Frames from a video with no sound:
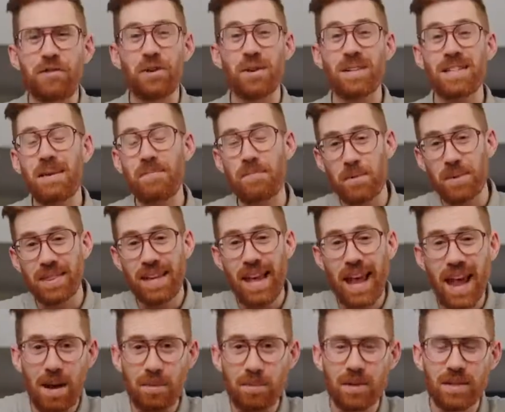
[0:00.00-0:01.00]
for example, with
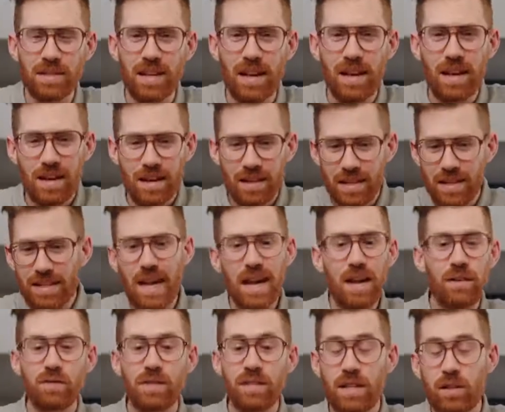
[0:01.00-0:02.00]
cameras, these
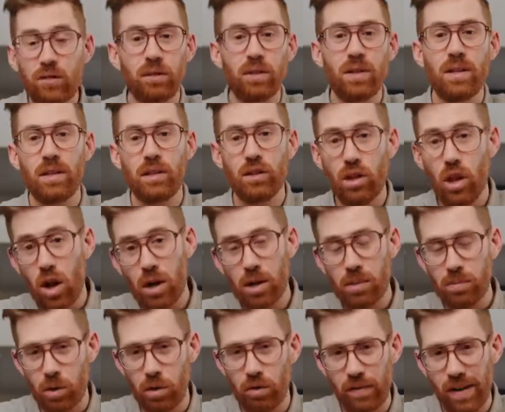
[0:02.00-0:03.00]
have different
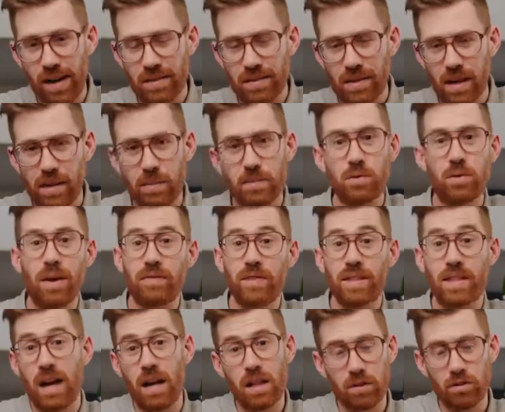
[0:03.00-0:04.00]
log profiles on them, so I have
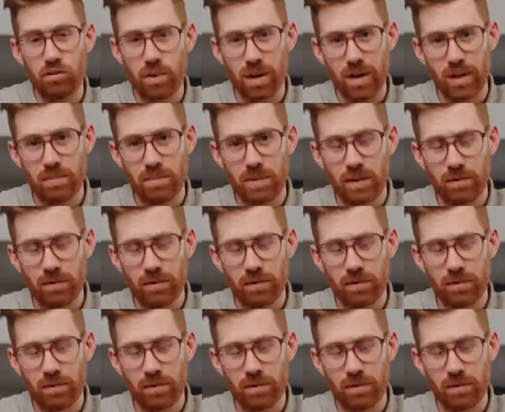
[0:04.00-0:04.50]
to color grade them